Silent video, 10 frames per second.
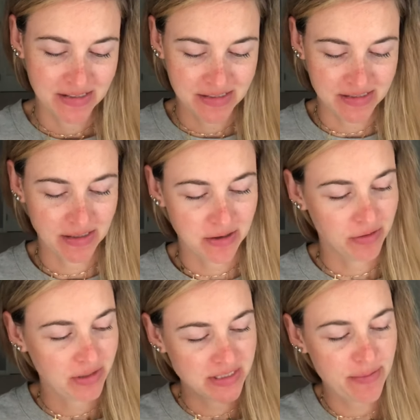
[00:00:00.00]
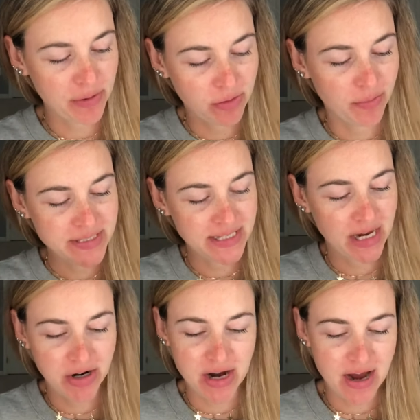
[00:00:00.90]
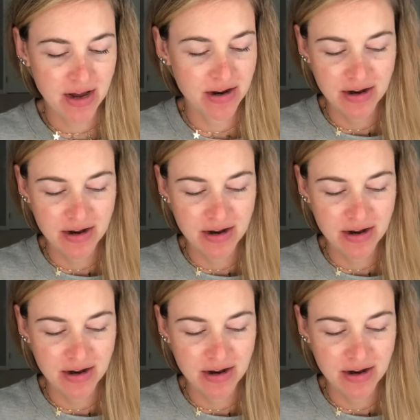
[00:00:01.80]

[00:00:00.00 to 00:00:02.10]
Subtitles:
So the typical Maskcara